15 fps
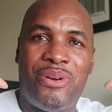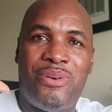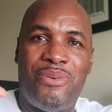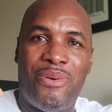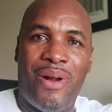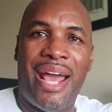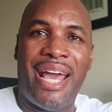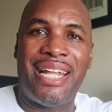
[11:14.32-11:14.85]

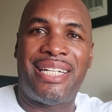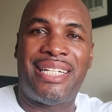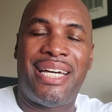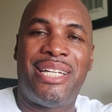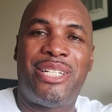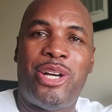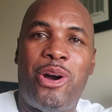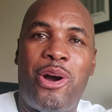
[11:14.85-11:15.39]

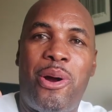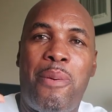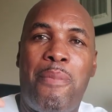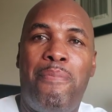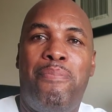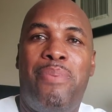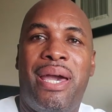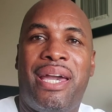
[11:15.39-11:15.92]
greatest or
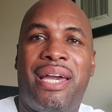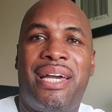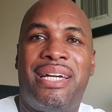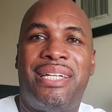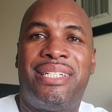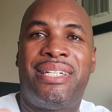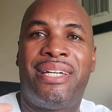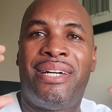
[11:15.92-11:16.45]

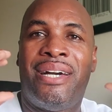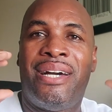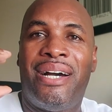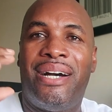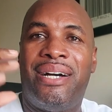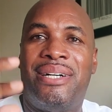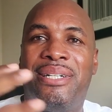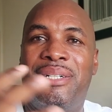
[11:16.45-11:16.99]
biggest
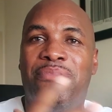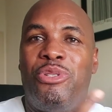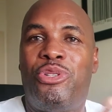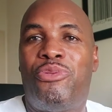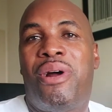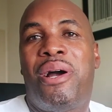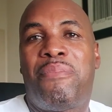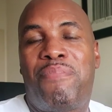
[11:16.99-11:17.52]

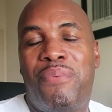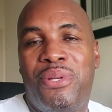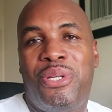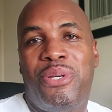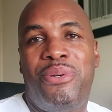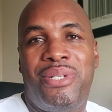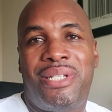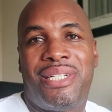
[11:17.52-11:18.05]
drug
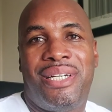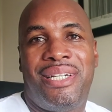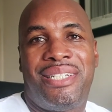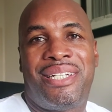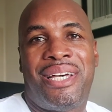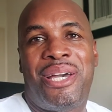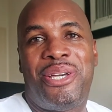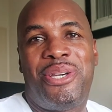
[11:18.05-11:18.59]

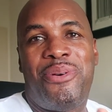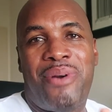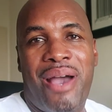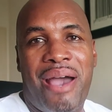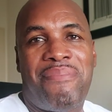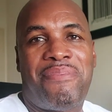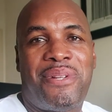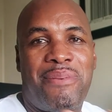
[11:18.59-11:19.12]
producers, you
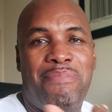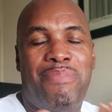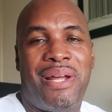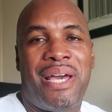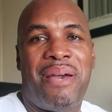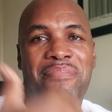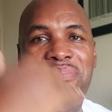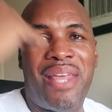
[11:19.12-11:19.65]
have to
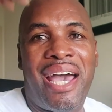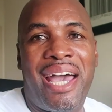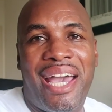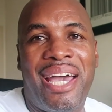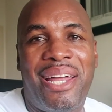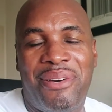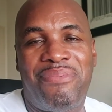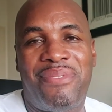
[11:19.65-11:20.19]
blame the
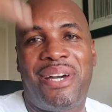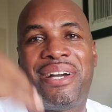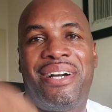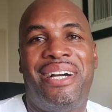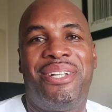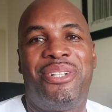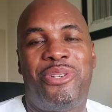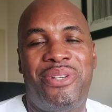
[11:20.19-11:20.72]
head of the
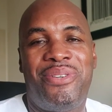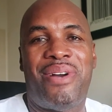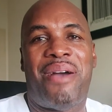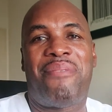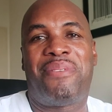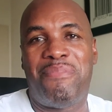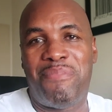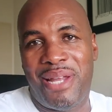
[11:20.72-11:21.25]
country. You
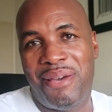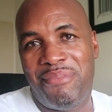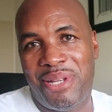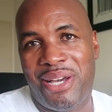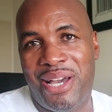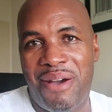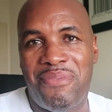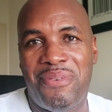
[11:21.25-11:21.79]
have to blame
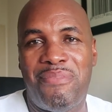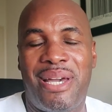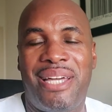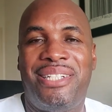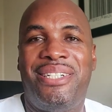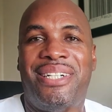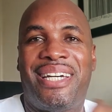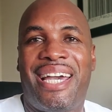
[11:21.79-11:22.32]
the
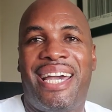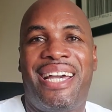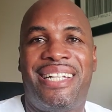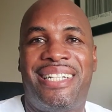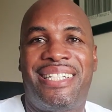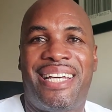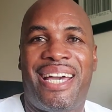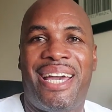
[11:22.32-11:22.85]
government. You
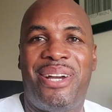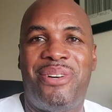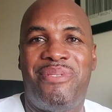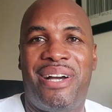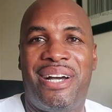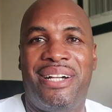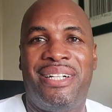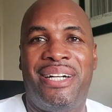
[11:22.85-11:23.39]
can't say,
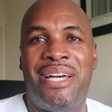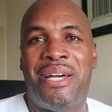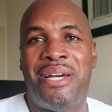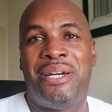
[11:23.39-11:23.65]
well,